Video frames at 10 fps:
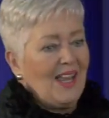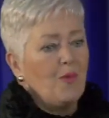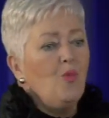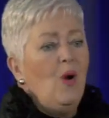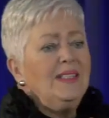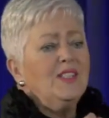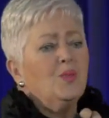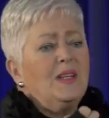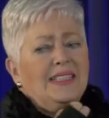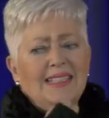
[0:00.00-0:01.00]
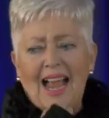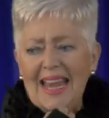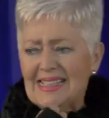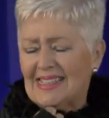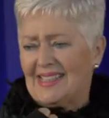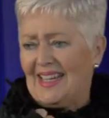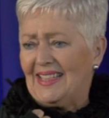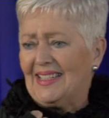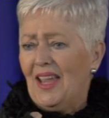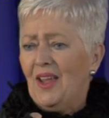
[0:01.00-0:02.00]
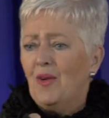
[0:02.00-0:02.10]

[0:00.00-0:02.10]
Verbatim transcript: And once we taste it,